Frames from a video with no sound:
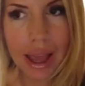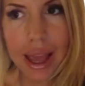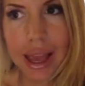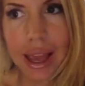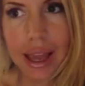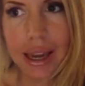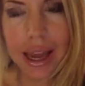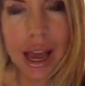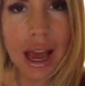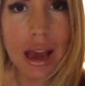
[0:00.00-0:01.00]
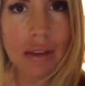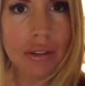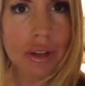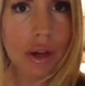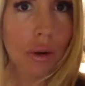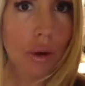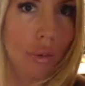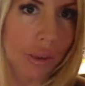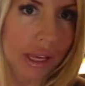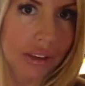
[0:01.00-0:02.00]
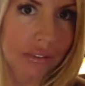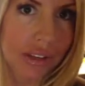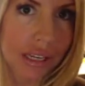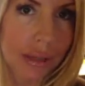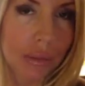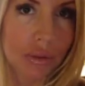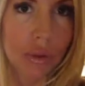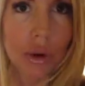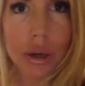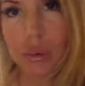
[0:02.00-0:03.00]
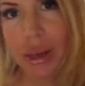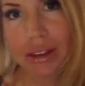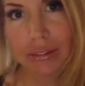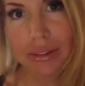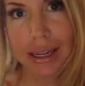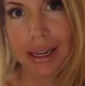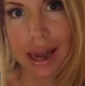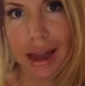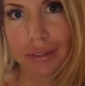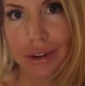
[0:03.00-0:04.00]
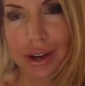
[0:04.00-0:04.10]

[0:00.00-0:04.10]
and have you know a week of feeding before and a week of feeding after.